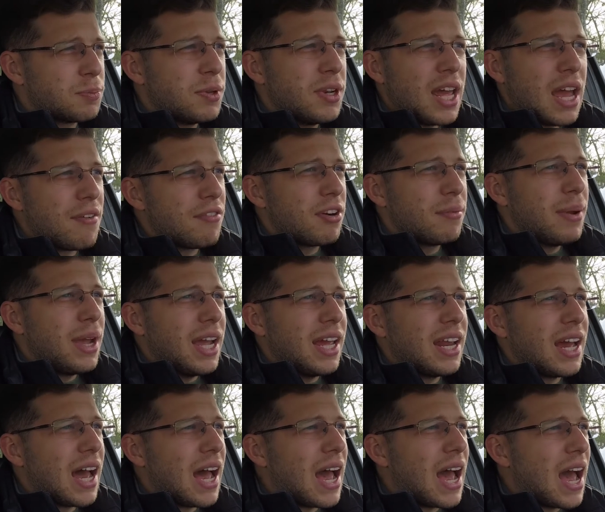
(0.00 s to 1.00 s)
been ever
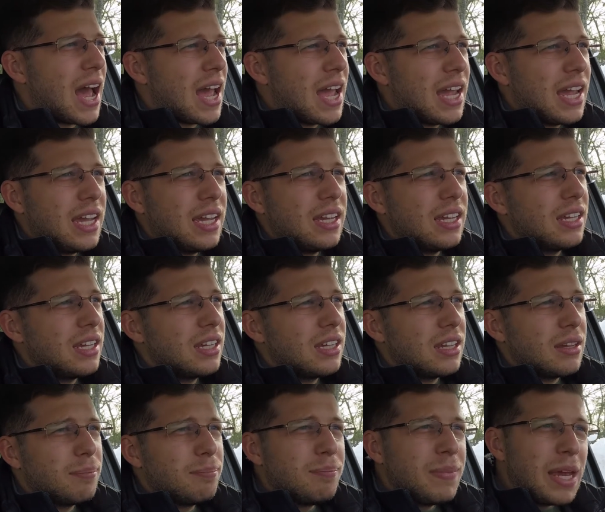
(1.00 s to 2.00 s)
made.
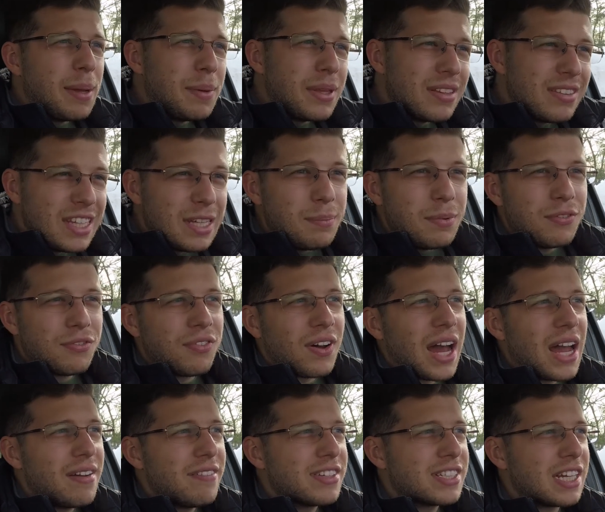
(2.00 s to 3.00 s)
Maybe the
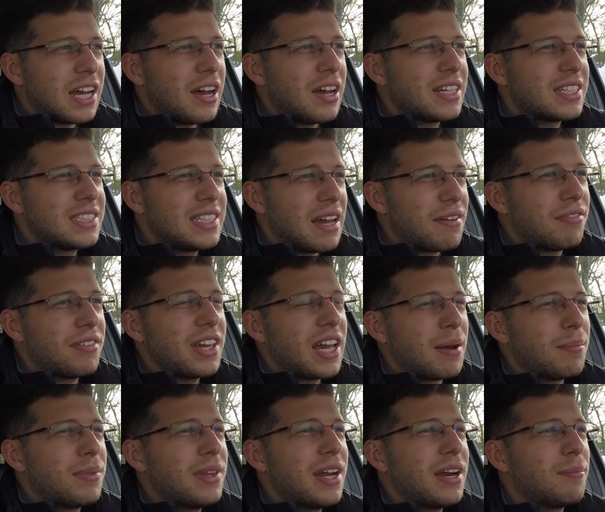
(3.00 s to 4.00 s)
DB5 is definitely
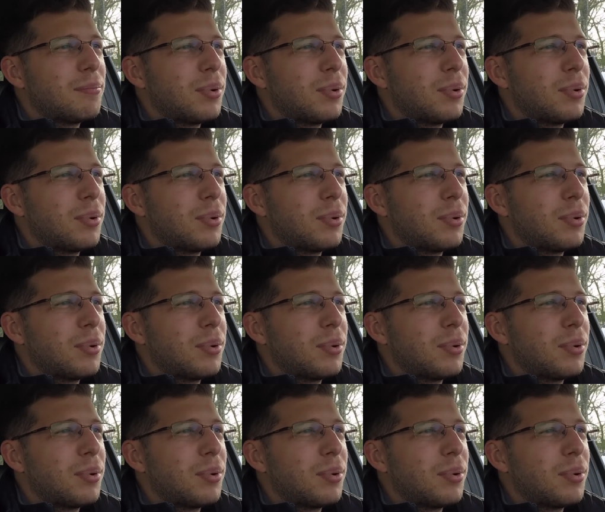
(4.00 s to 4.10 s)
up there,